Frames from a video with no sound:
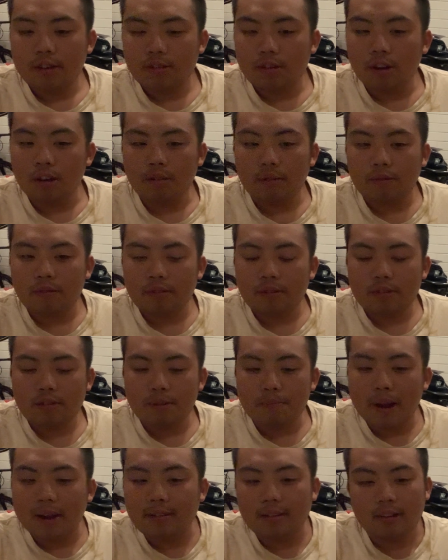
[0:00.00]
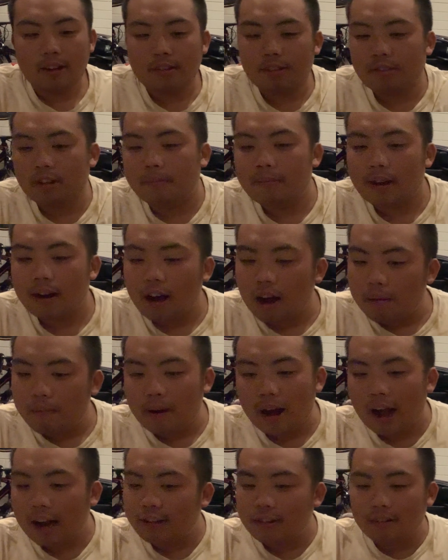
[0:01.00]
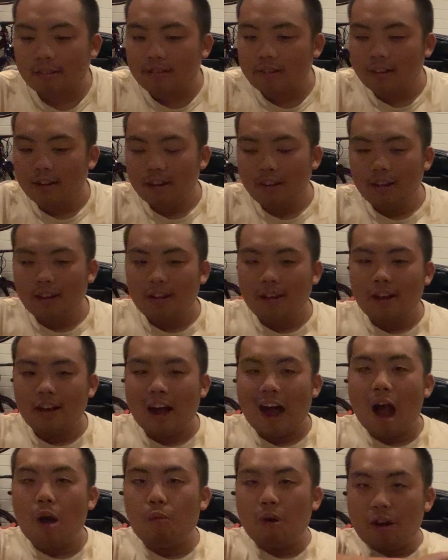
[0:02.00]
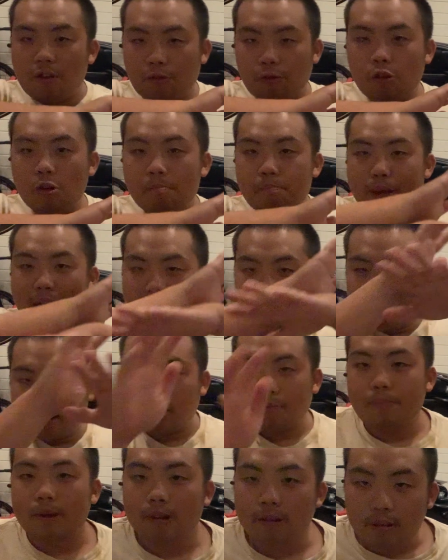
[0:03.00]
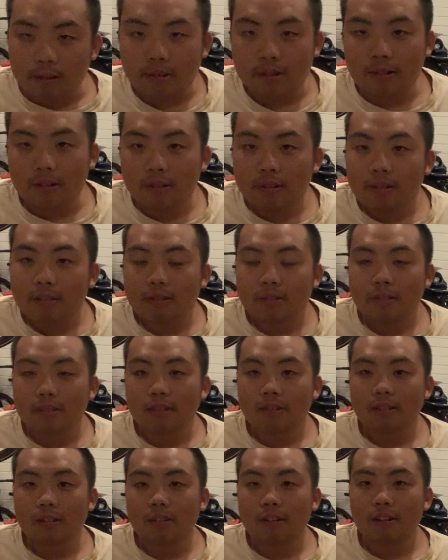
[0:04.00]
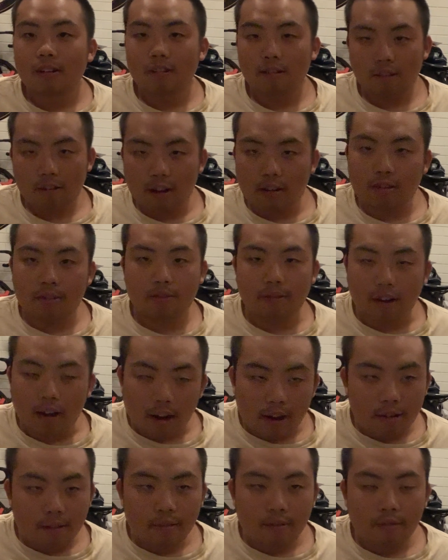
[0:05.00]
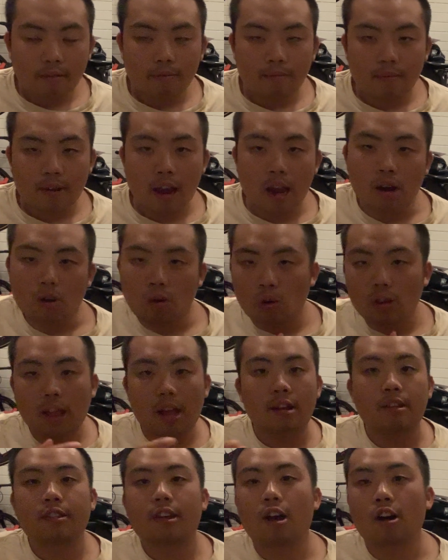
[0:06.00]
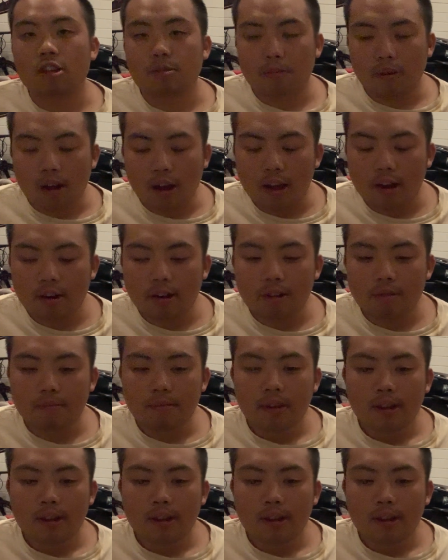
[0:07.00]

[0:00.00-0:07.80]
So so basically to sum that up, I just I went through bad experiences, nine to five, and all that entails behind it.